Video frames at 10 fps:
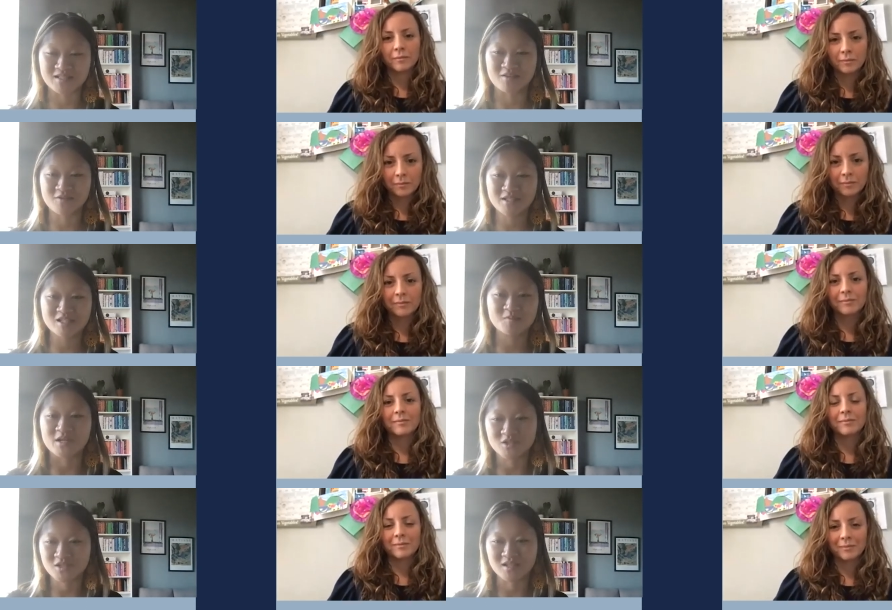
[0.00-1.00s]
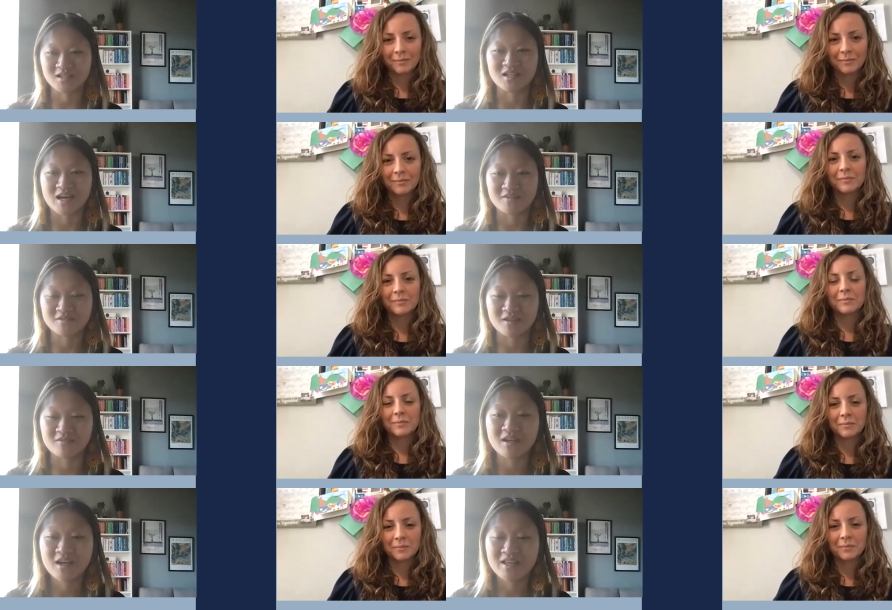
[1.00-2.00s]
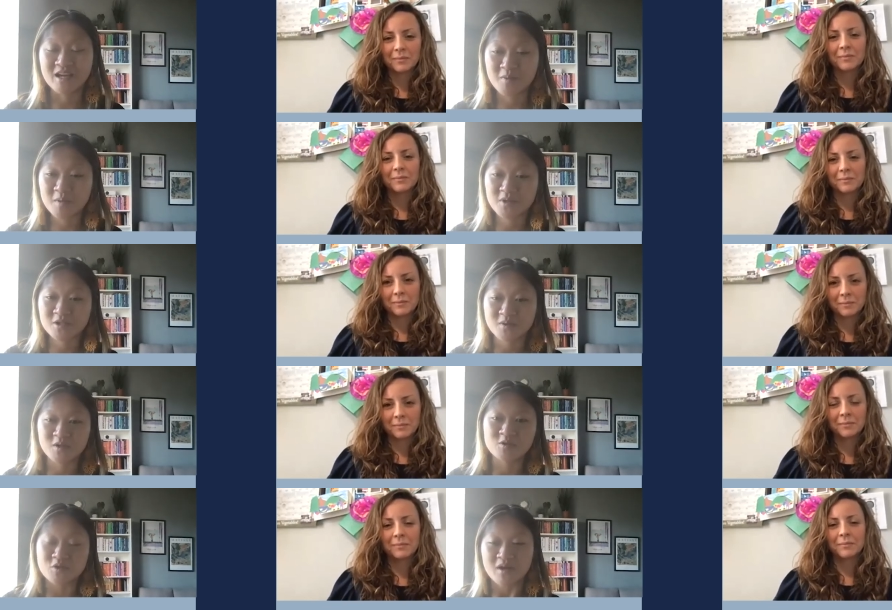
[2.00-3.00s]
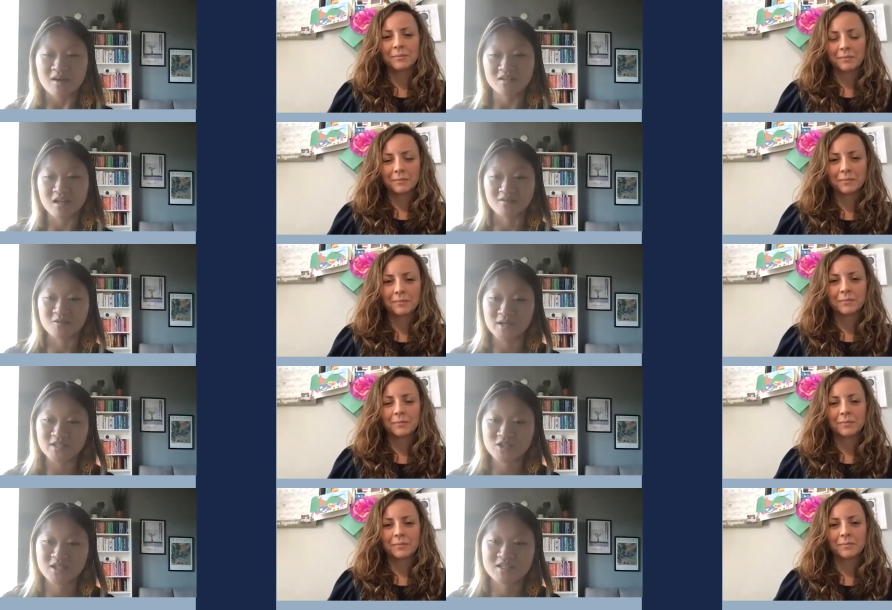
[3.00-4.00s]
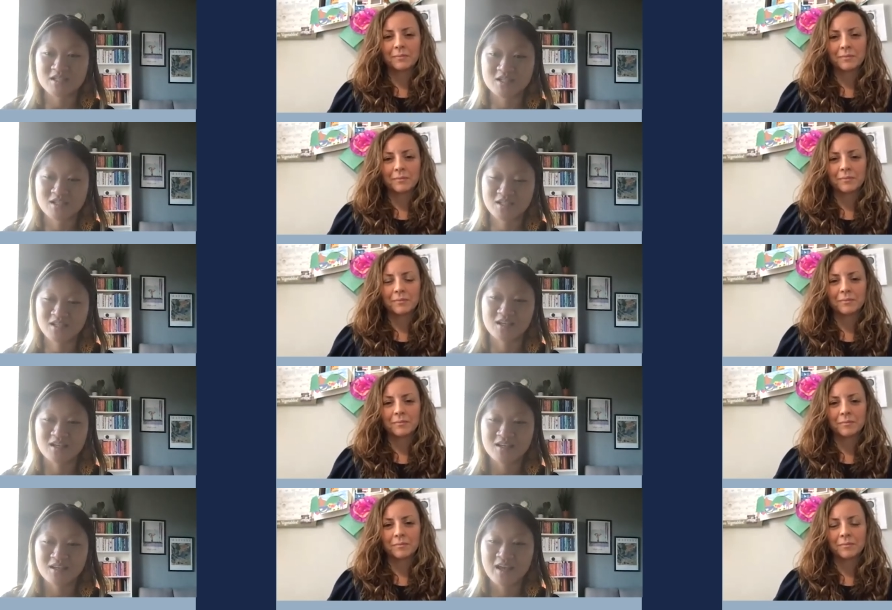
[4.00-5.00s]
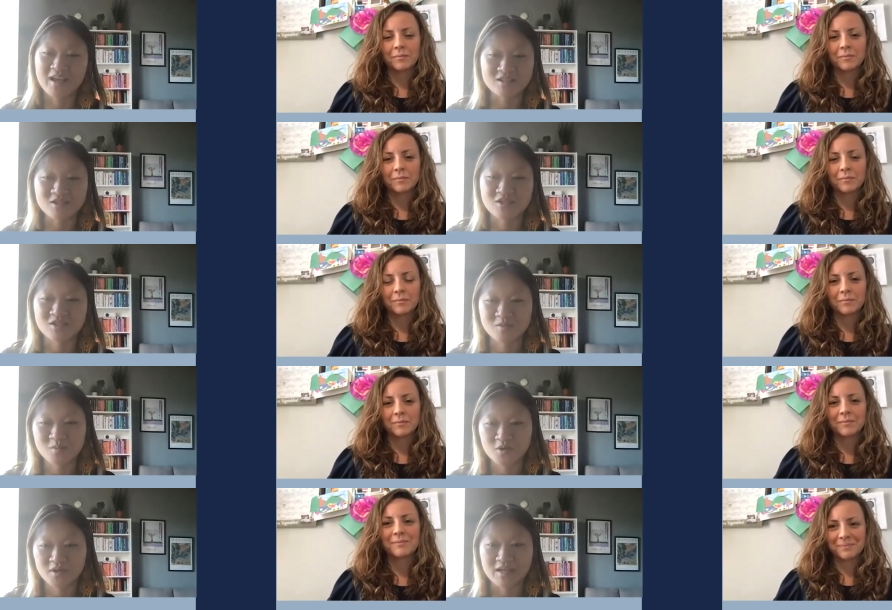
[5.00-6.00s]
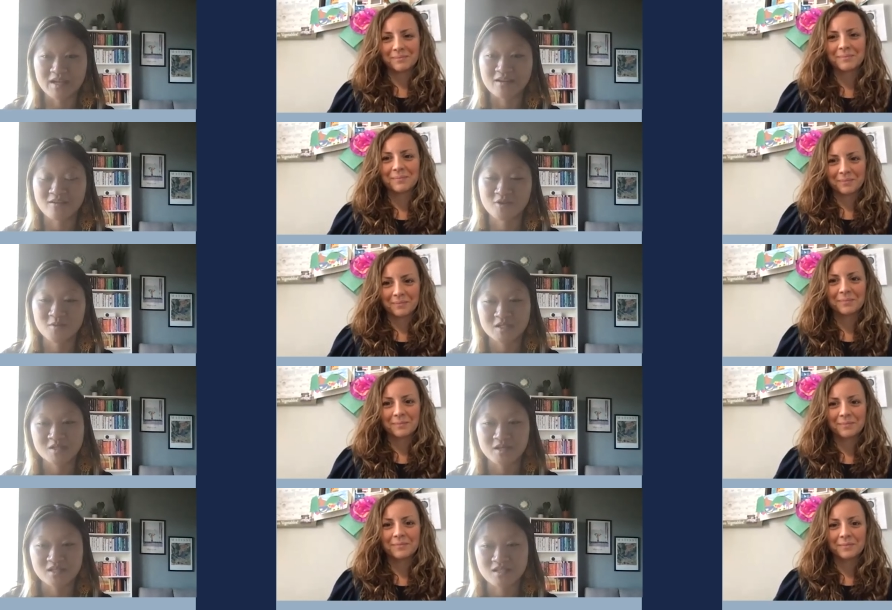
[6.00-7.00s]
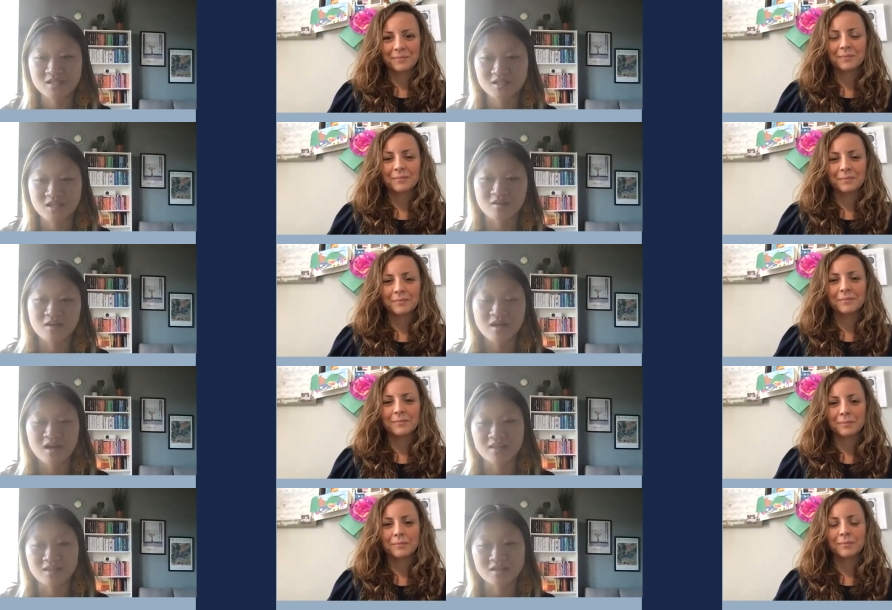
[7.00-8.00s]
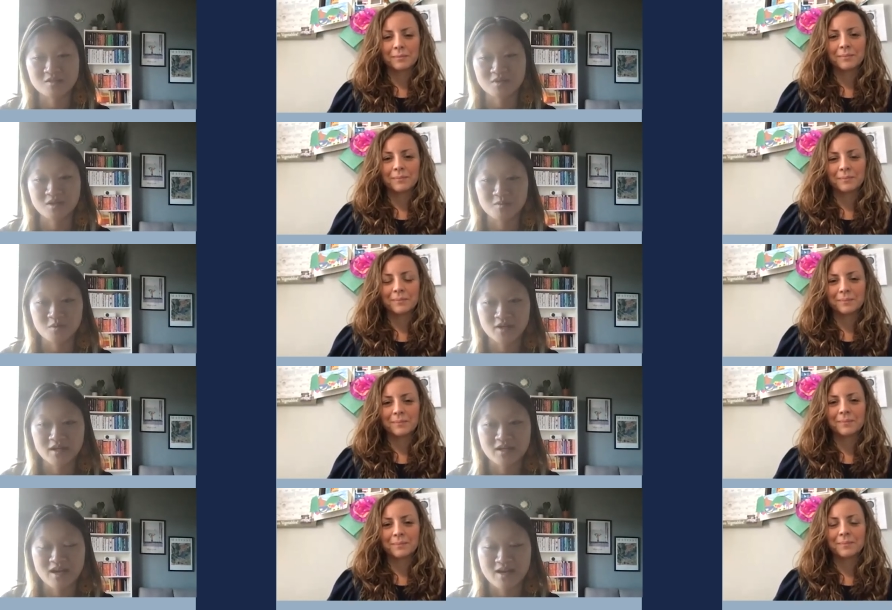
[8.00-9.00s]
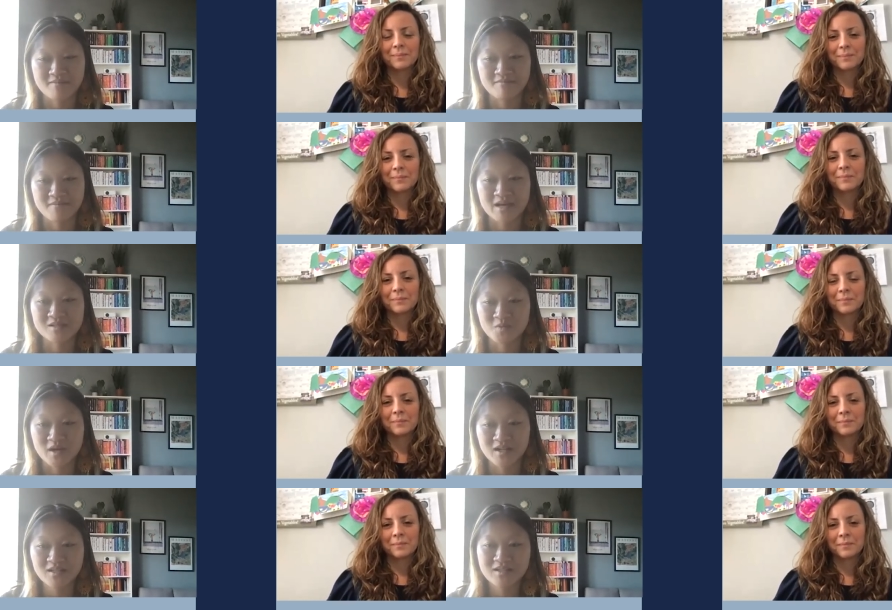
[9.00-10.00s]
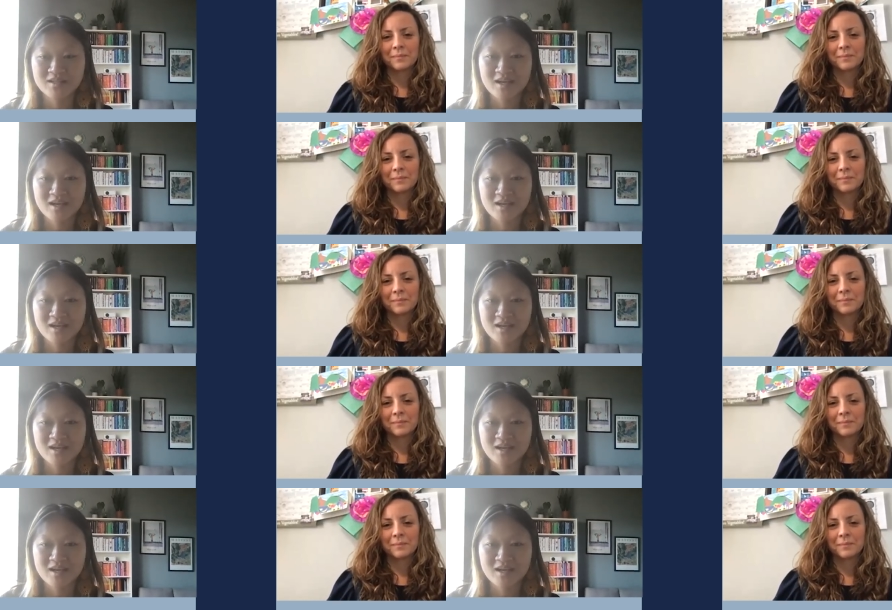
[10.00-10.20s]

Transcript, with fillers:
Speaker 1: a difference, especially in the lives of young people as well who do have a lot of questions and are seeking answers and support, again, affirming spaces. So I think that's really important um, as well.